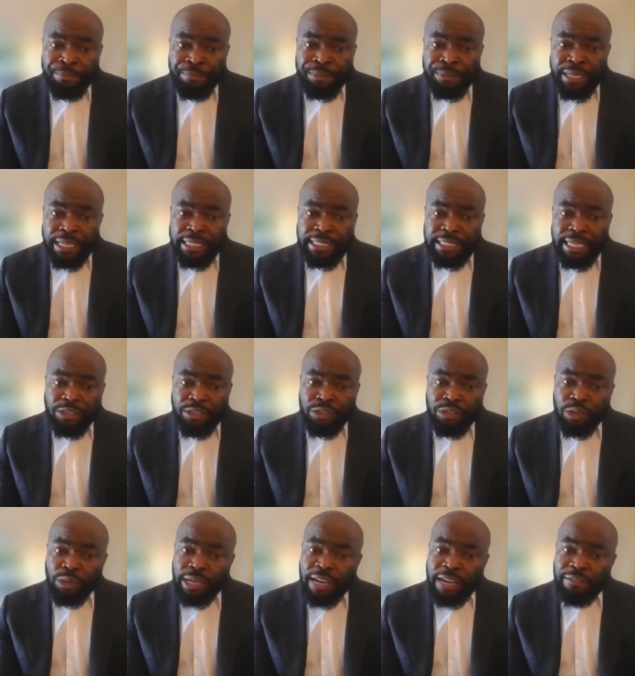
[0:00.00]
is that you
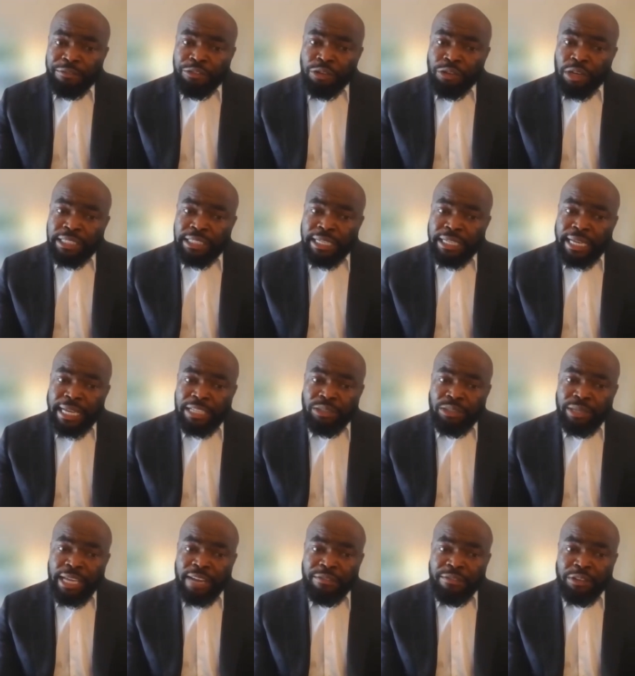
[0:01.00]
don't have drugs that actually
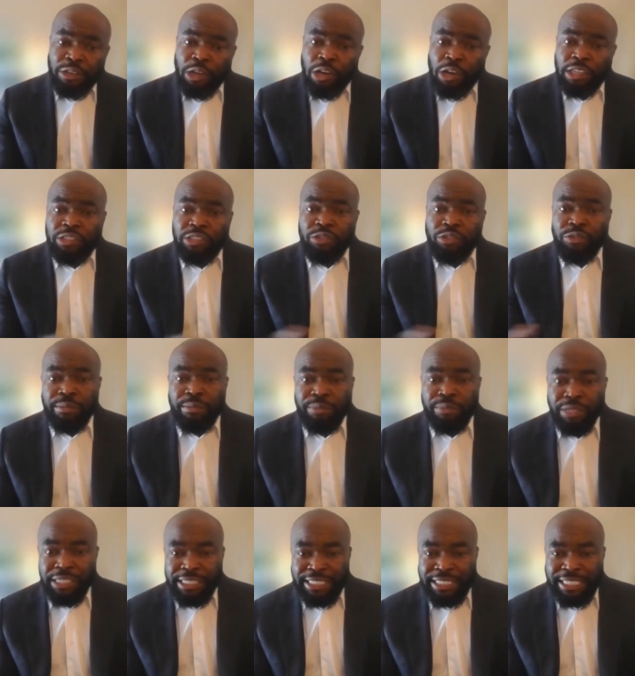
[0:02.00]
have a long
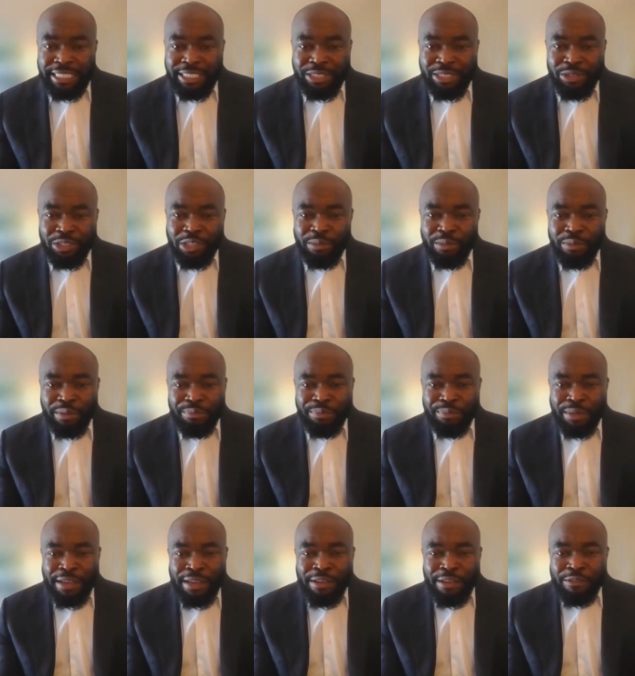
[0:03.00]
durability. So some
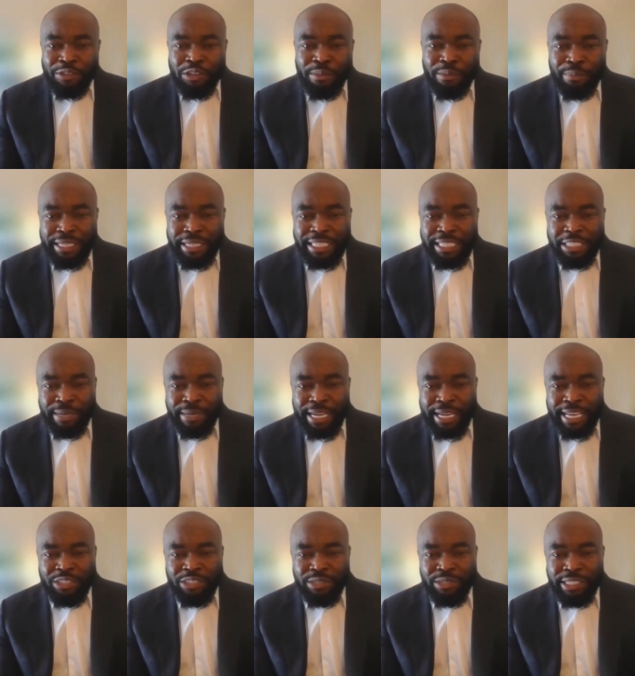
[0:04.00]
some patients might
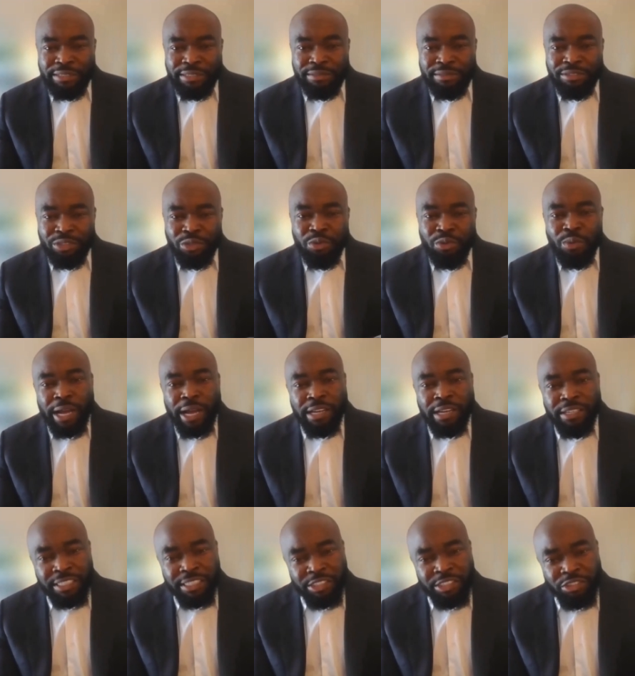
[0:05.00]
actually do well
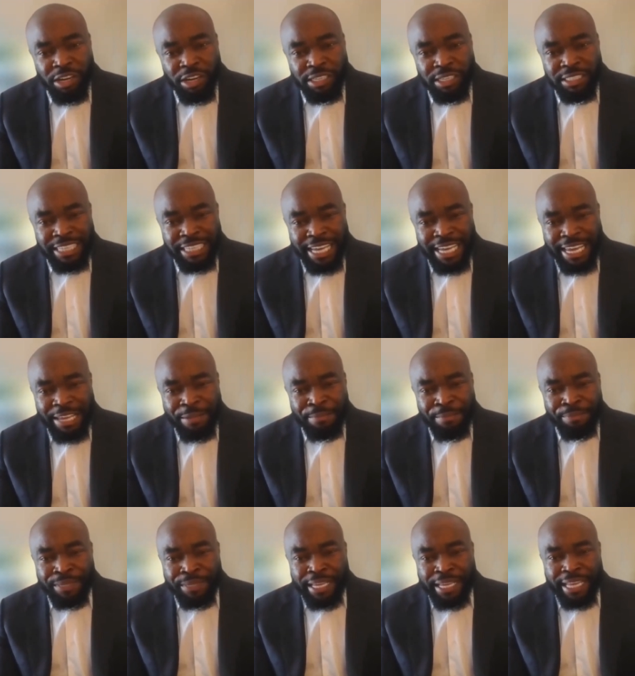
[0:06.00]
on a drug today
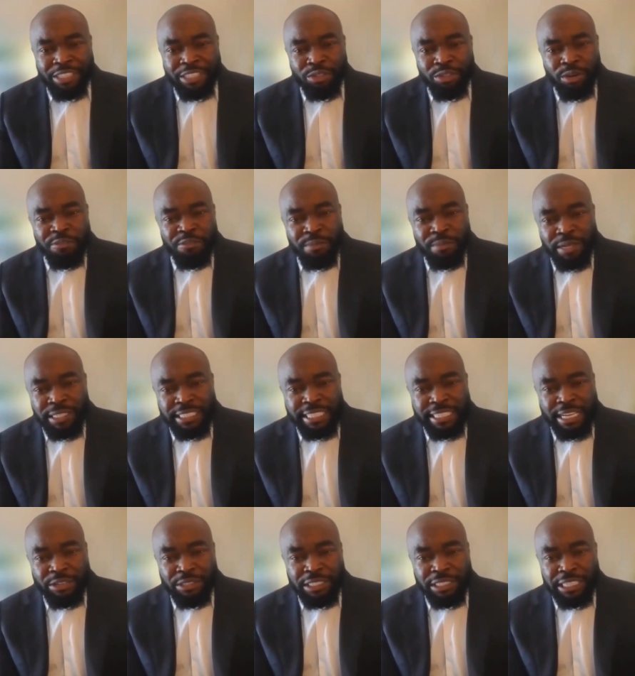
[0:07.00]
and 12 months
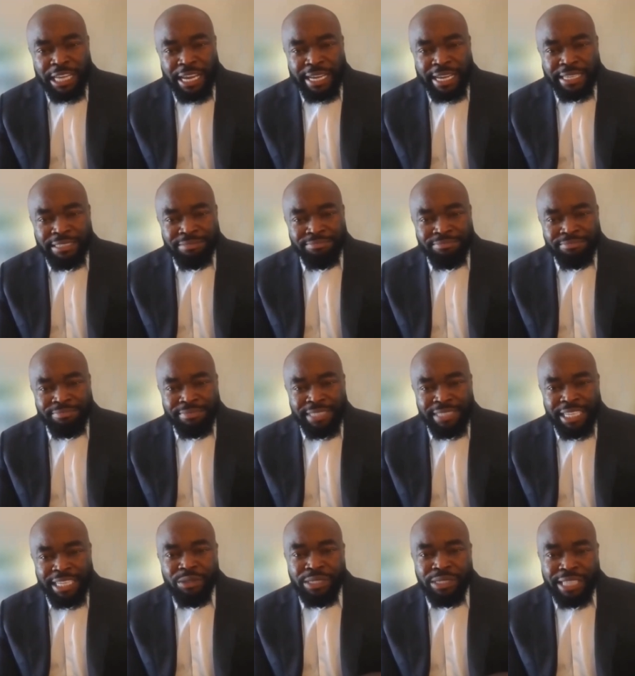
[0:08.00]
down the line they
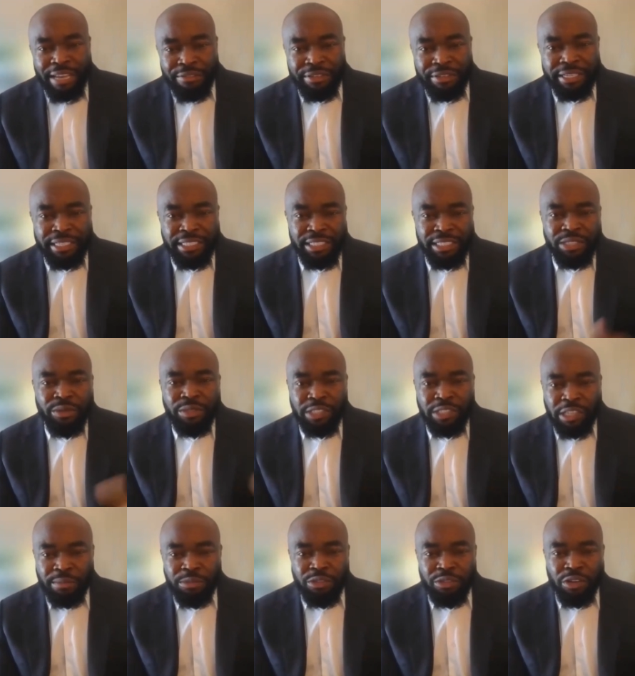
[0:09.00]
lose efficacy. So
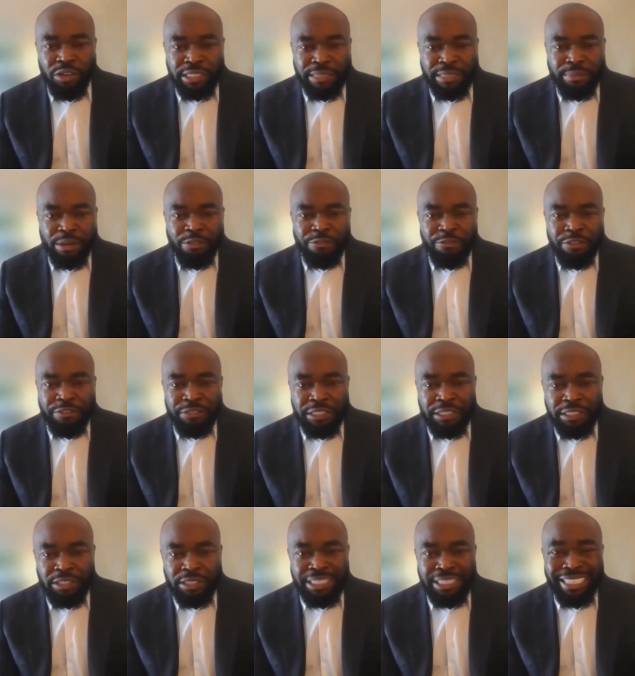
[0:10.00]
some drugs, about 50 to
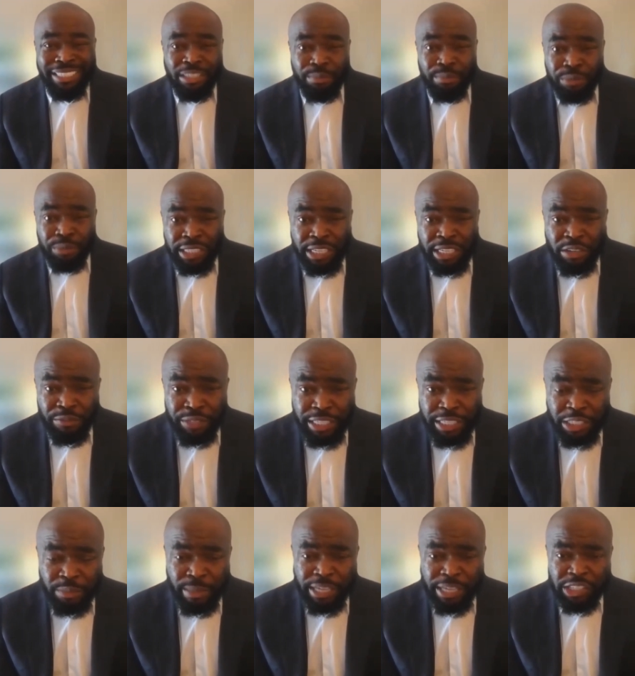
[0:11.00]
60% of
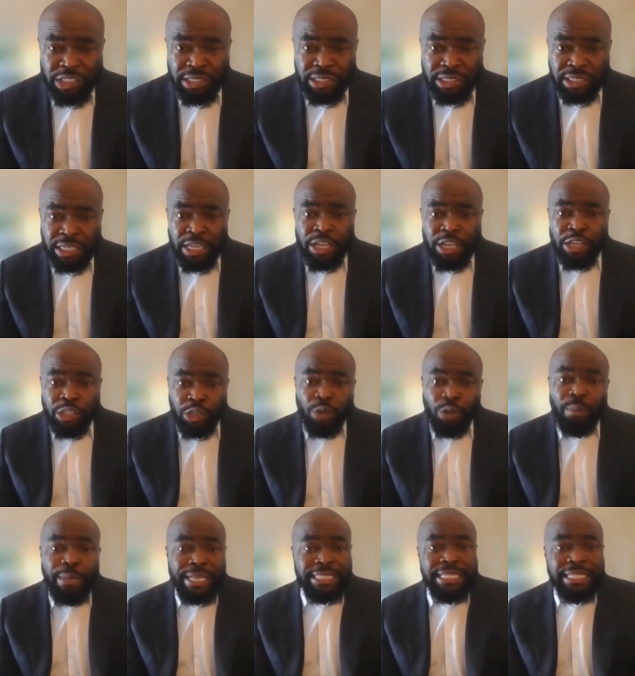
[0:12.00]
these patients don't
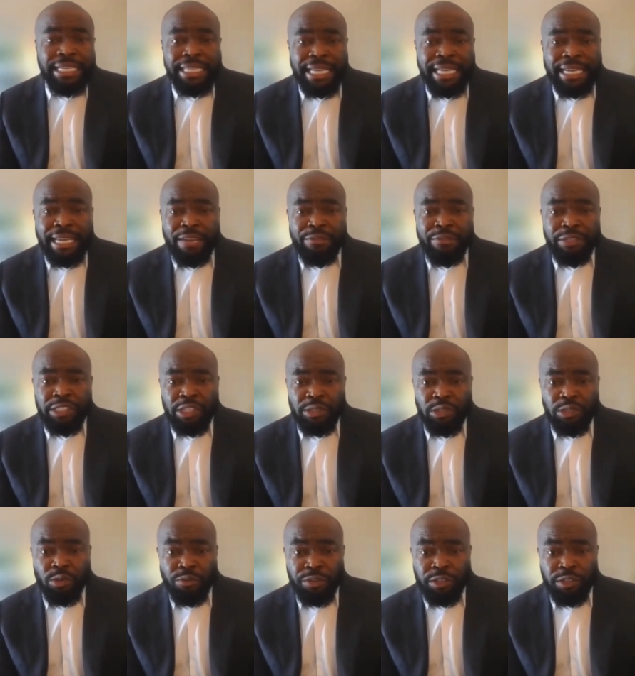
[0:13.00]
maintain that
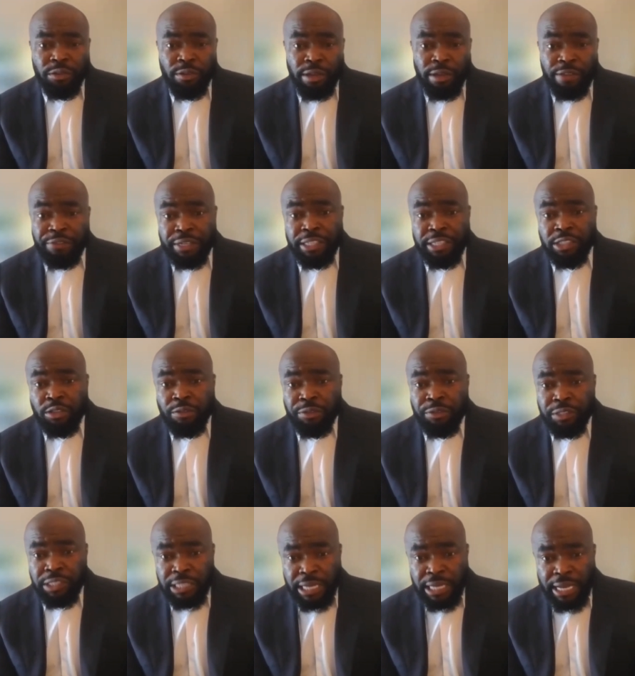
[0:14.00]
efficacy over, efficacy over
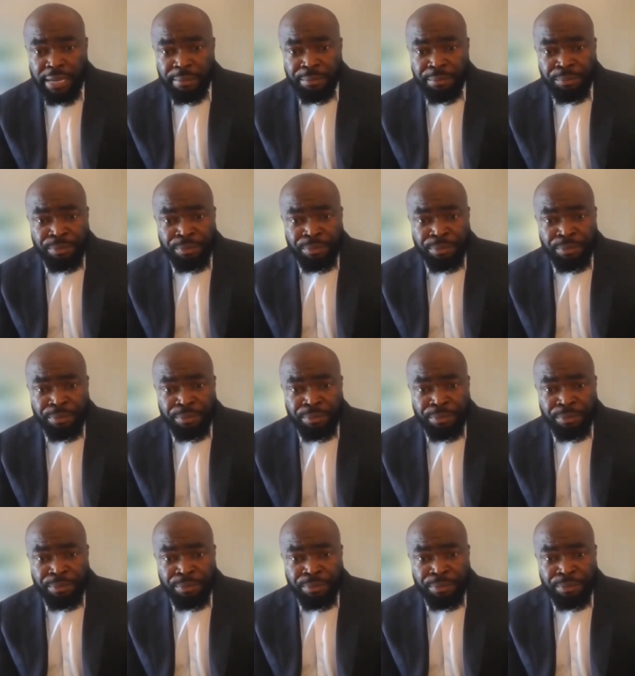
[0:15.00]
time,